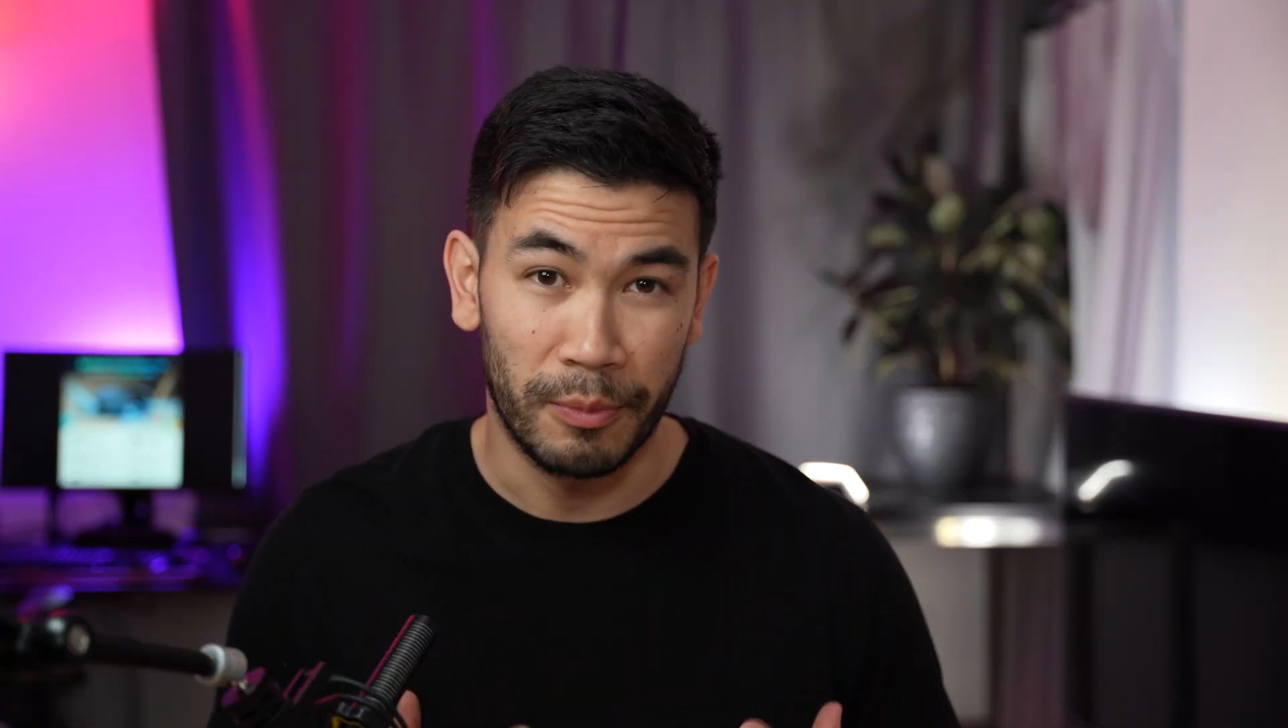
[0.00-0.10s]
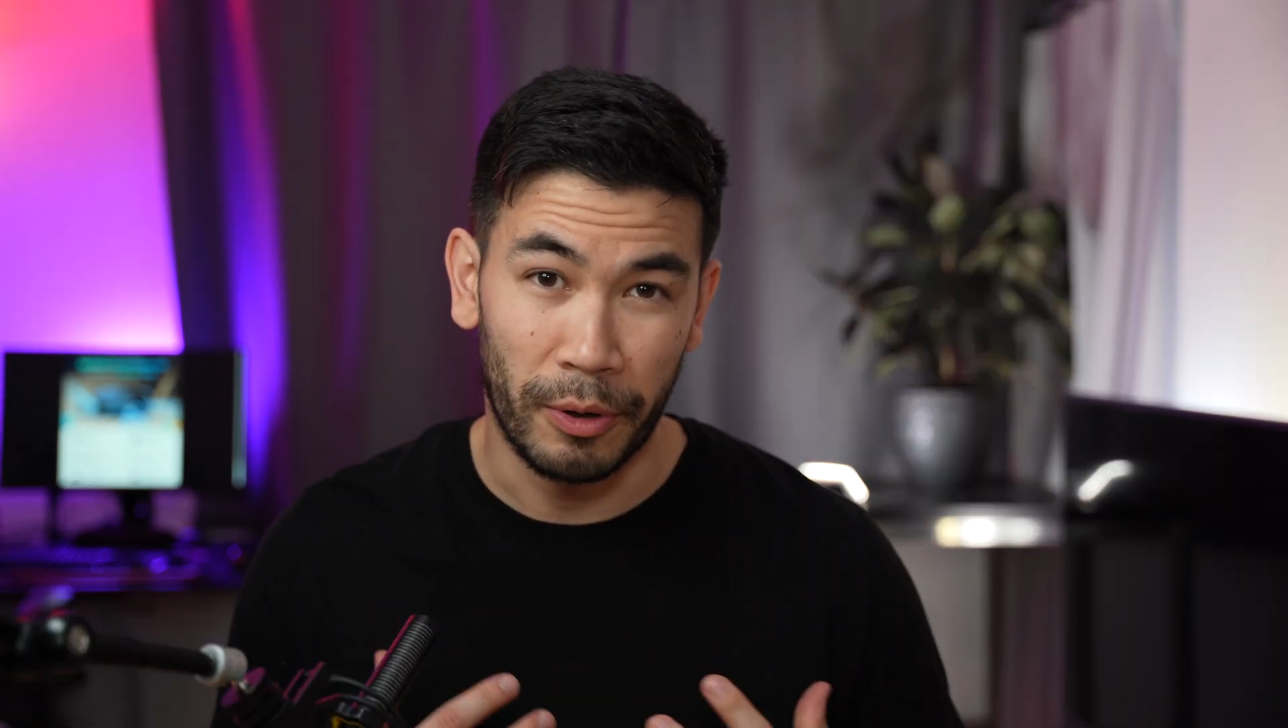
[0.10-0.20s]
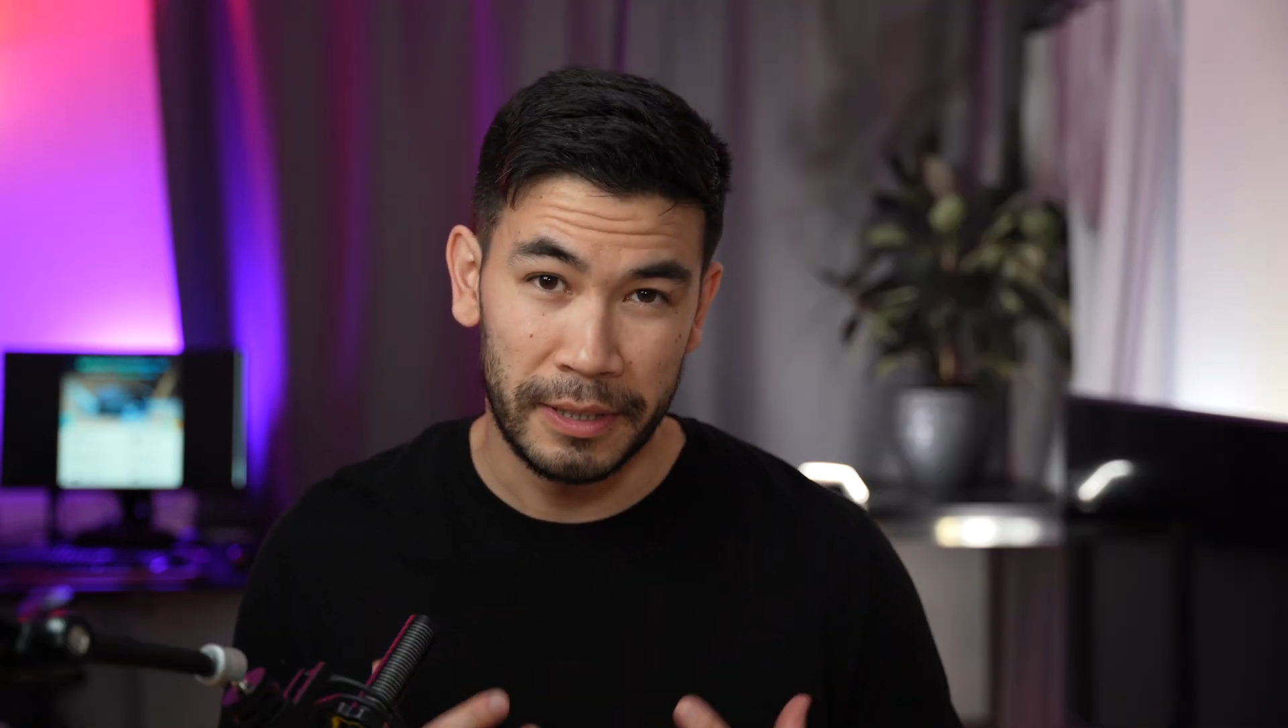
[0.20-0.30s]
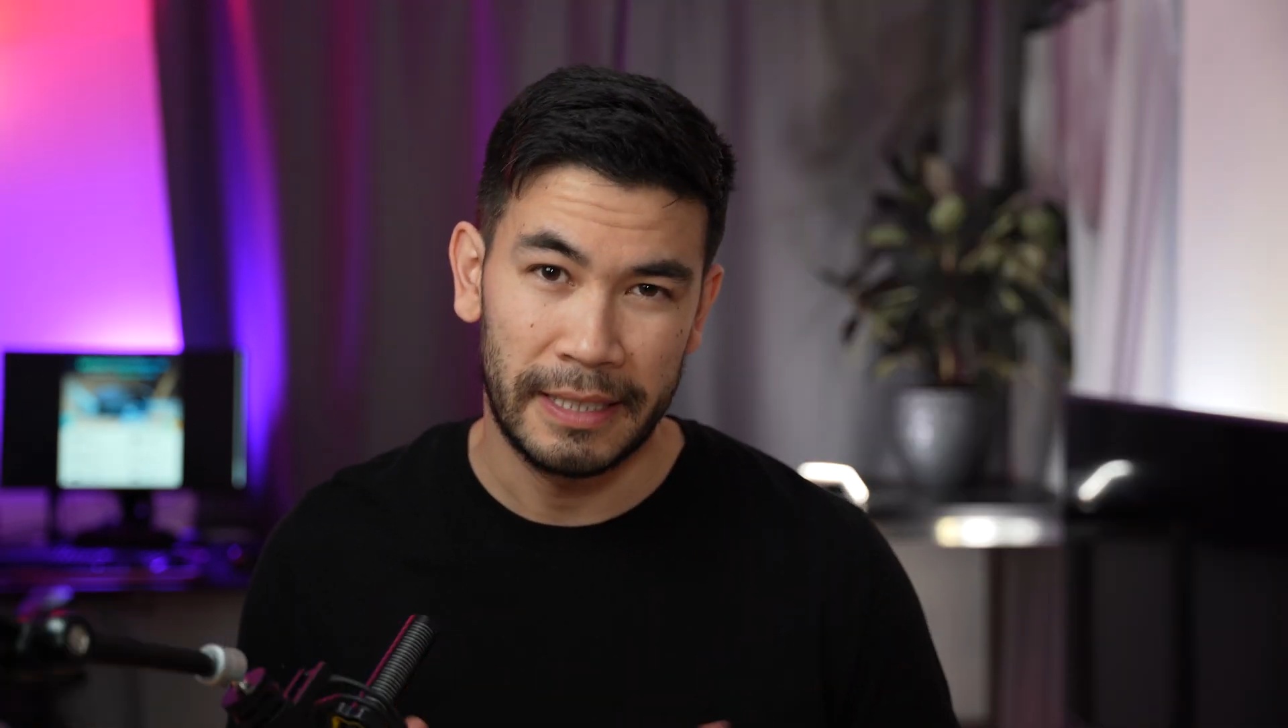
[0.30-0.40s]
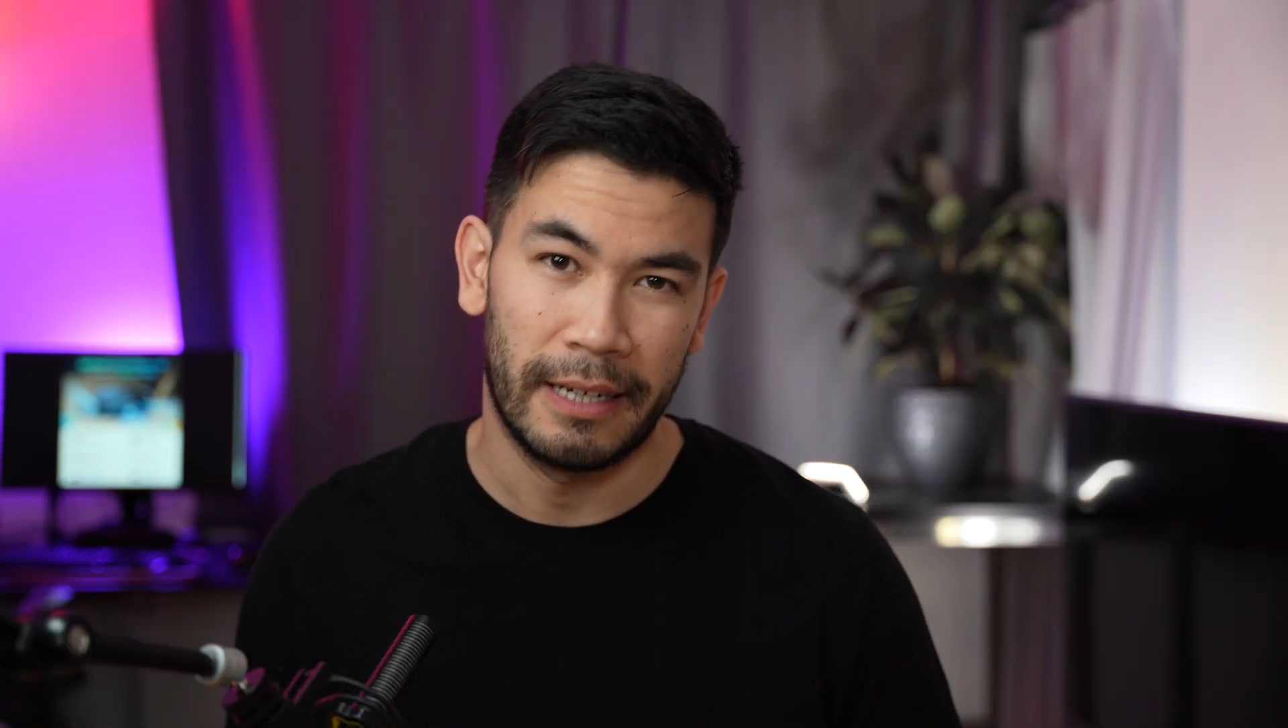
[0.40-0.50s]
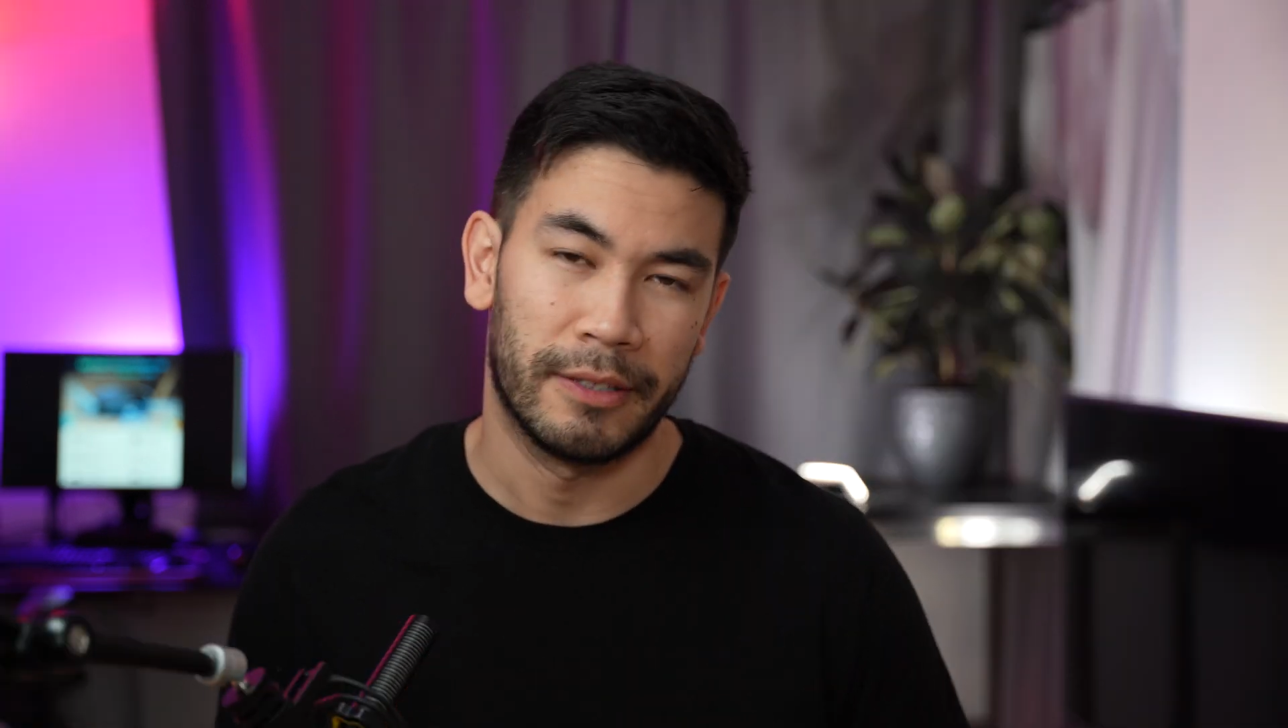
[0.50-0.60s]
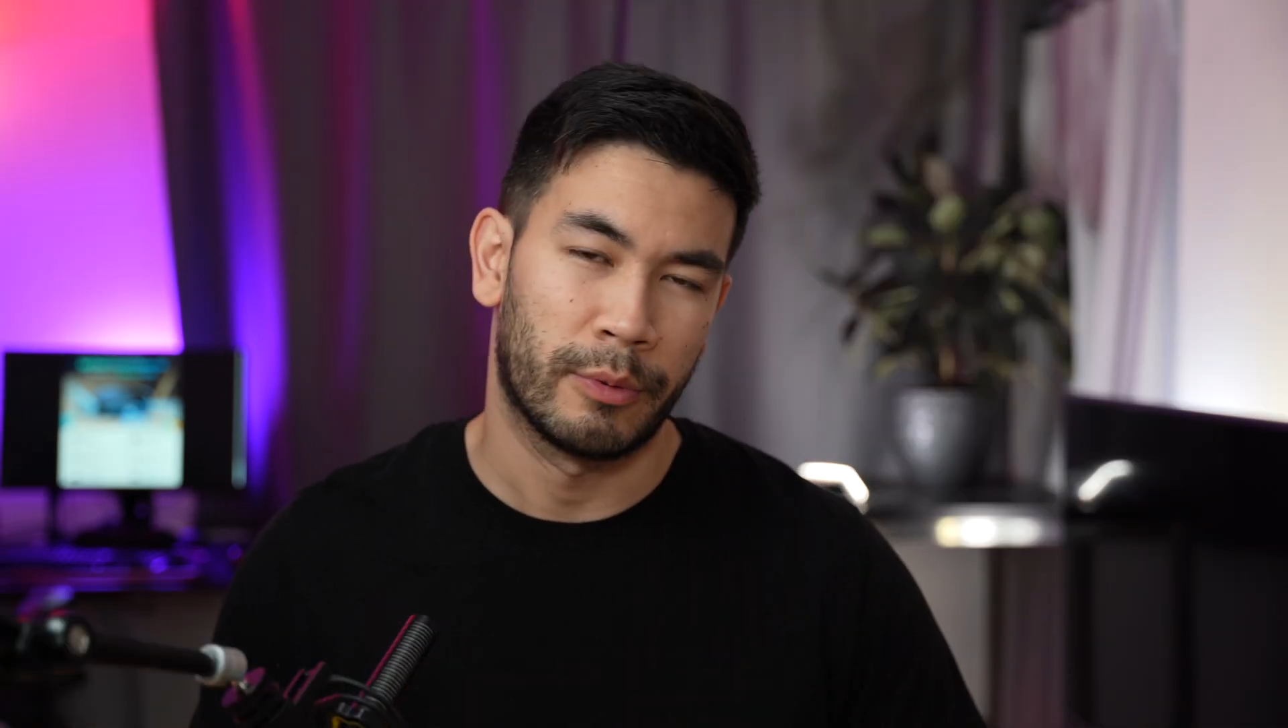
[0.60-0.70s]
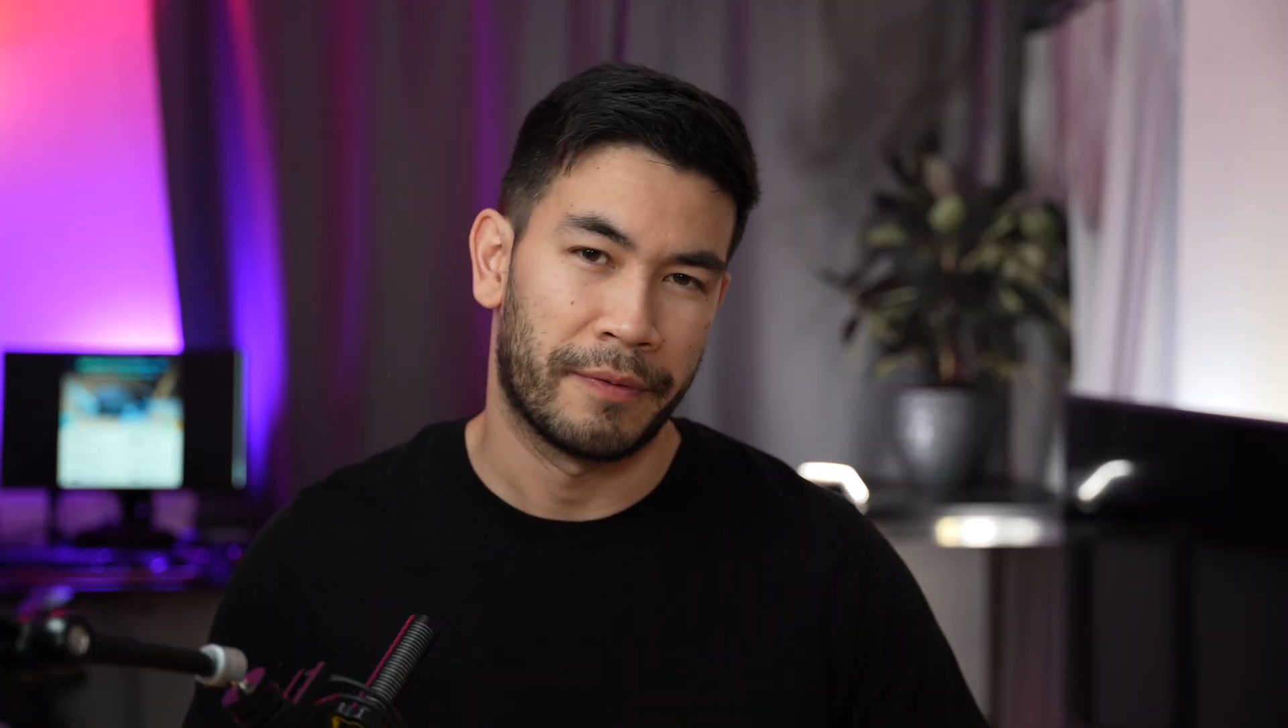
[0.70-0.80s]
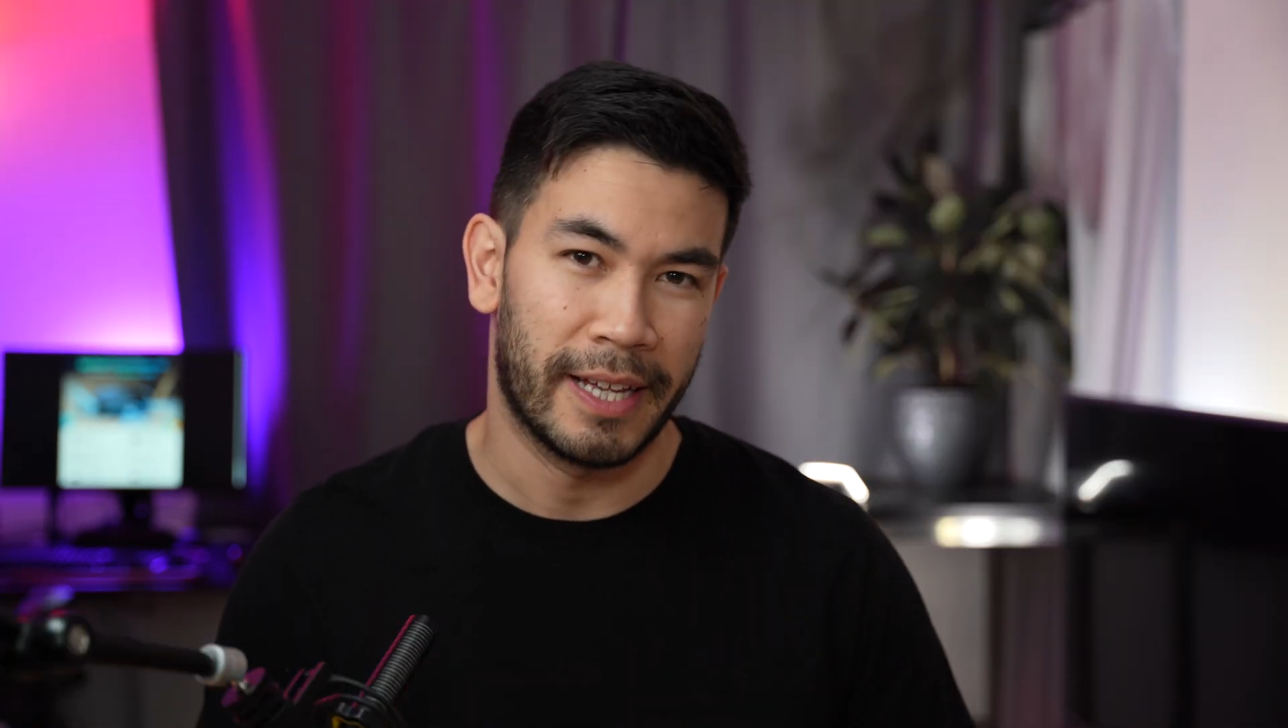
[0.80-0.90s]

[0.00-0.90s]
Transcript: more details with